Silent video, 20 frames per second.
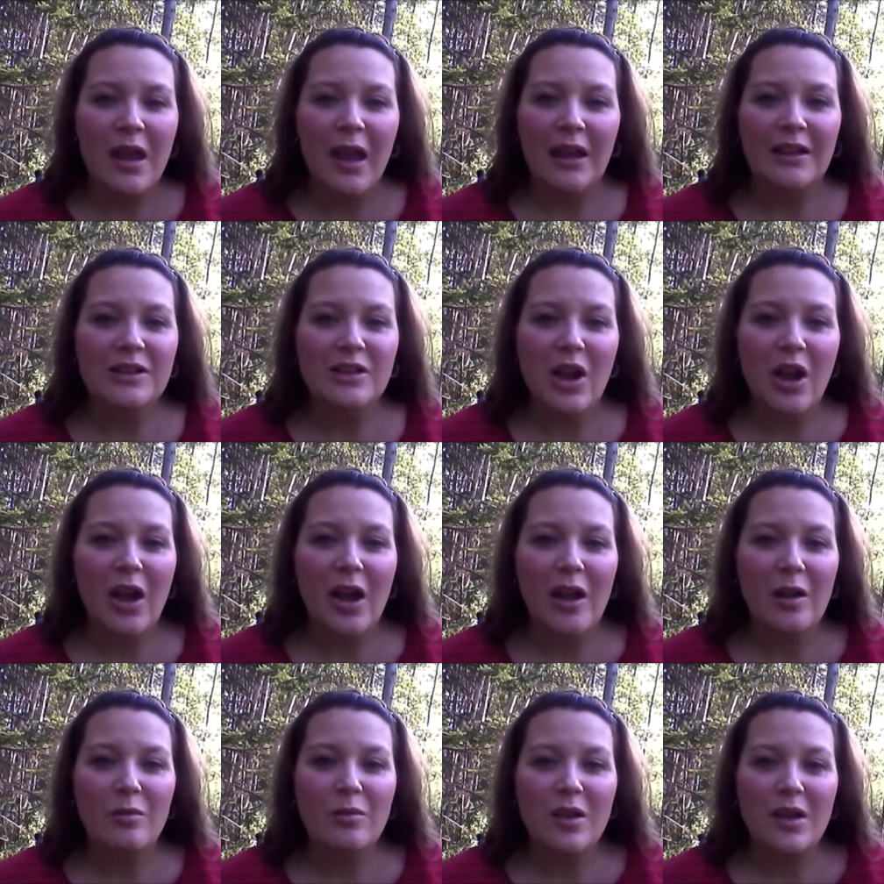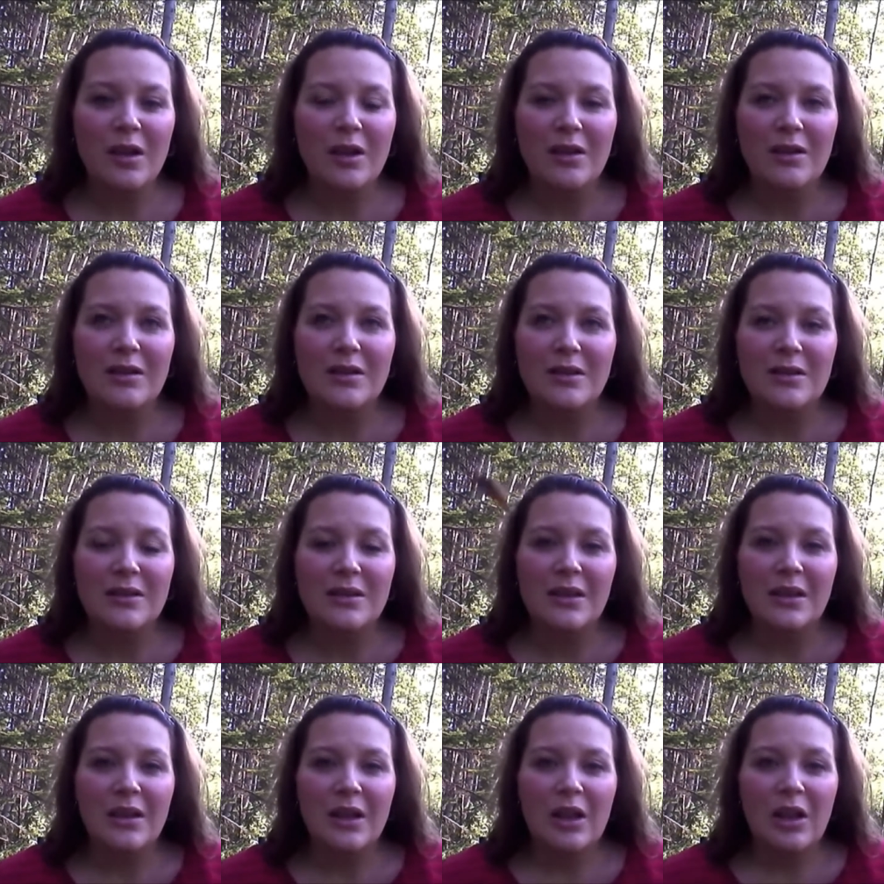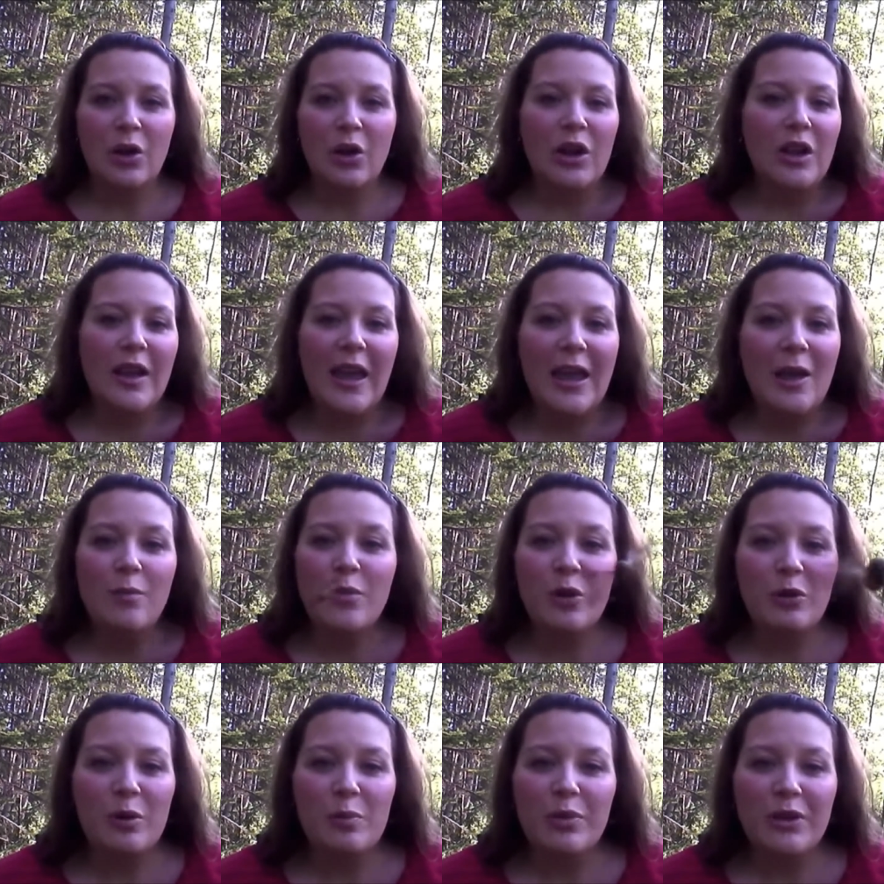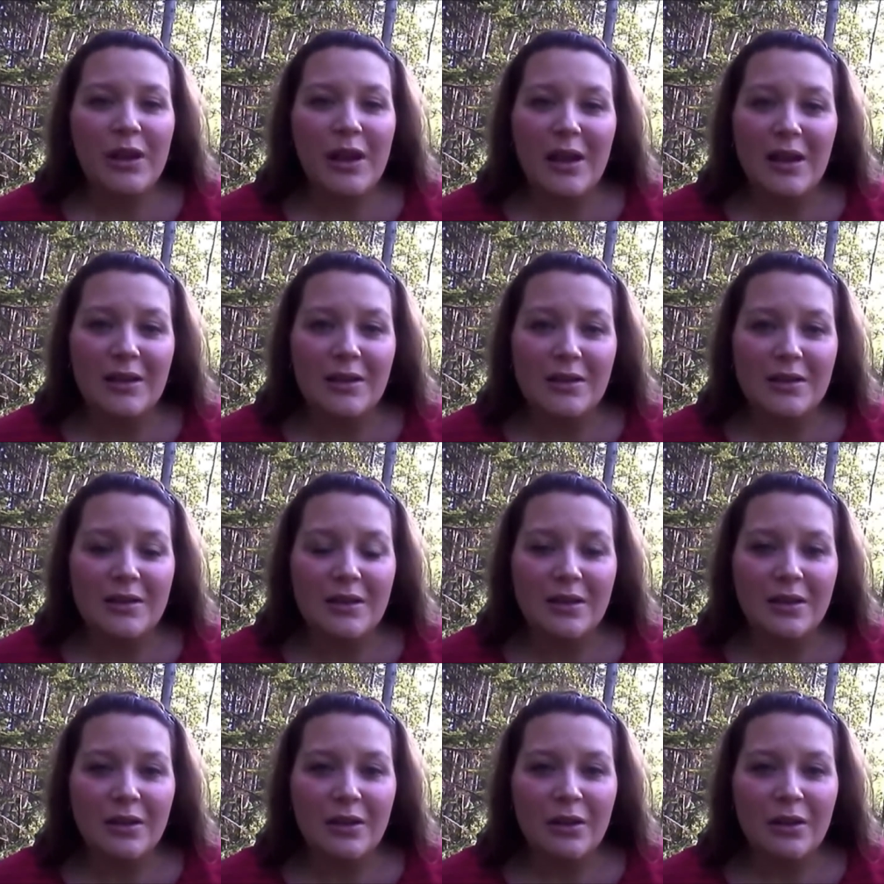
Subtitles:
And time it can't be replaced.